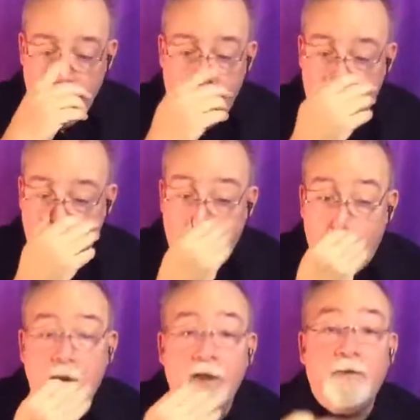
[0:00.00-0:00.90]
And if you
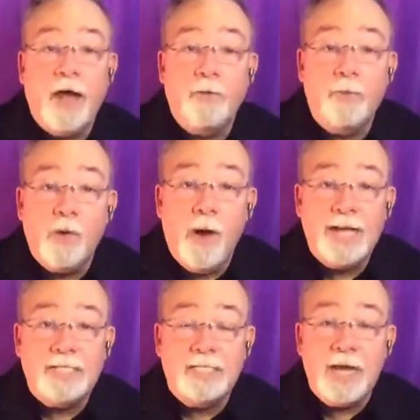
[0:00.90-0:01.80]
had any final
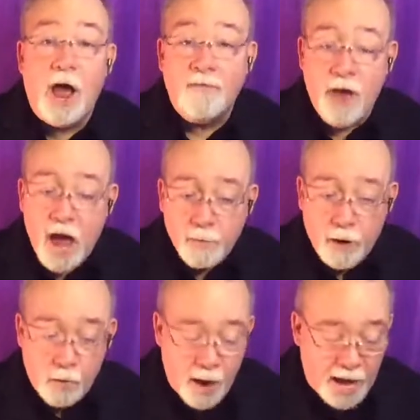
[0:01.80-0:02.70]
requests. Now, I've got a
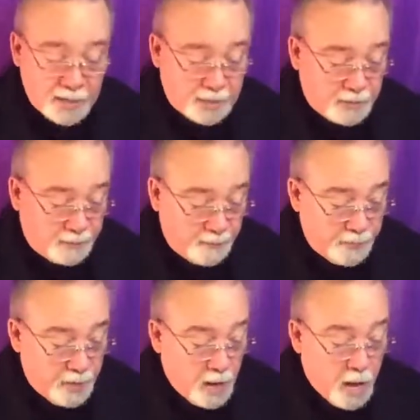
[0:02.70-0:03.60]
request,
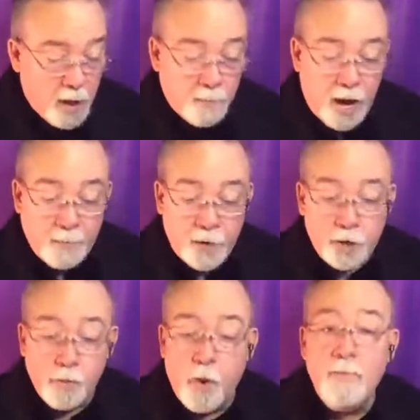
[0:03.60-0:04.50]
but I'm going to
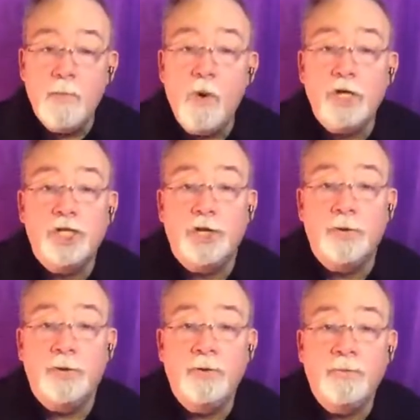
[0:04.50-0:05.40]
do one more
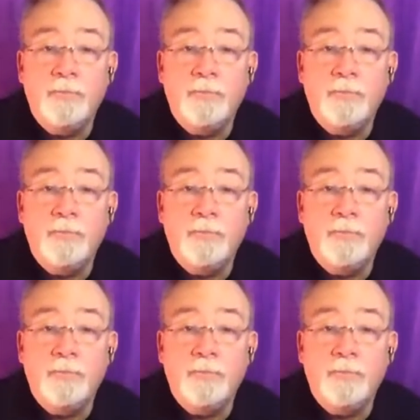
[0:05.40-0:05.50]
tune